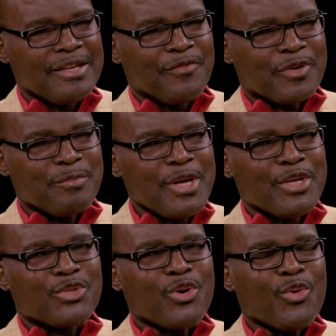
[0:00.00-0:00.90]
From
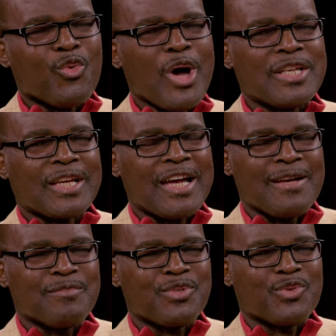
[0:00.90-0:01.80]
so, what
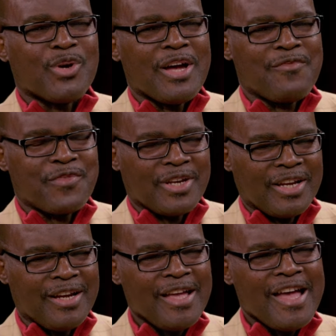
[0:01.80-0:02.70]
comes to
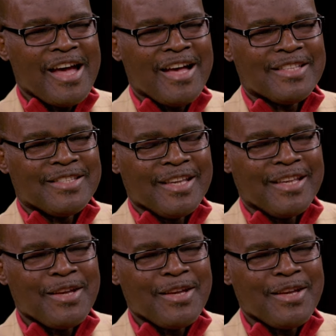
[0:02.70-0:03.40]
Africa as the